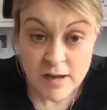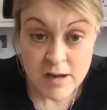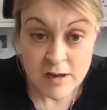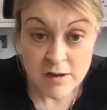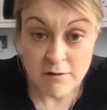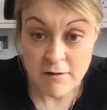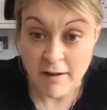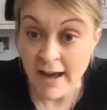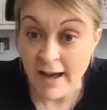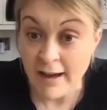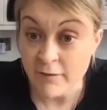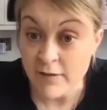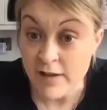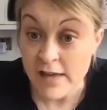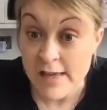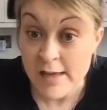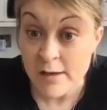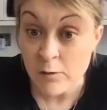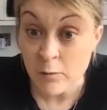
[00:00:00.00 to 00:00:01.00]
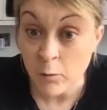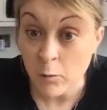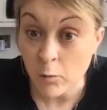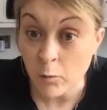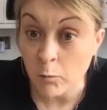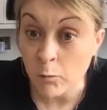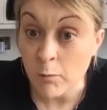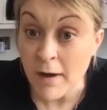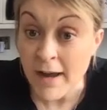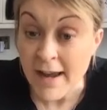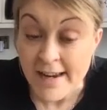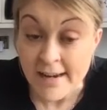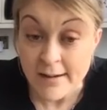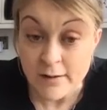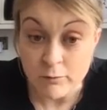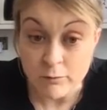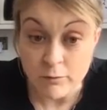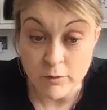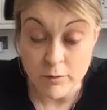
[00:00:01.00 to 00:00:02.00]
You have equal weight
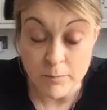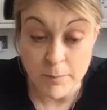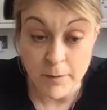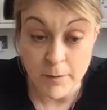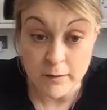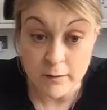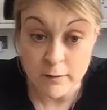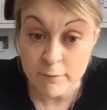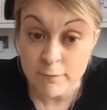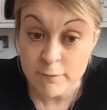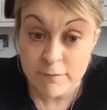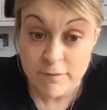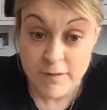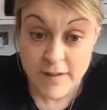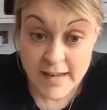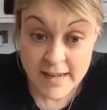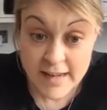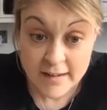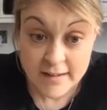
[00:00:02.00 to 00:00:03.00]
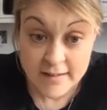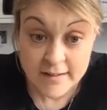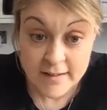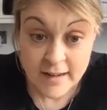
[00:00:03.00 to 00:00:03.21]
through both feet.